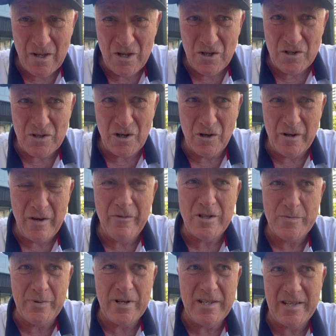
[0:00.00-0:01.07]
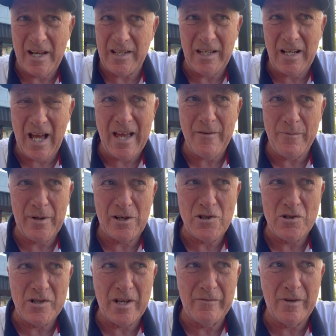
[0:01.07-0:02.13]
So he was presetting. I have
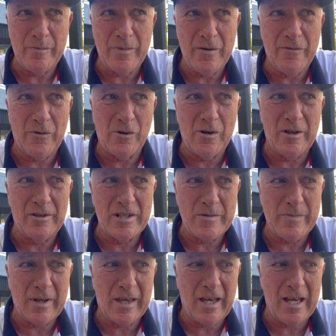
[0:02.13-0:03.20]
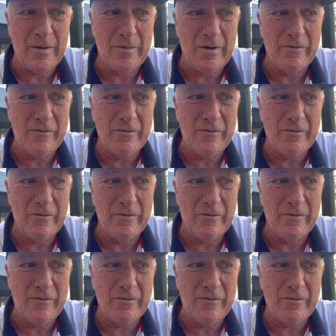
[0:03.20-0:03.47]
pictures of it before all this became.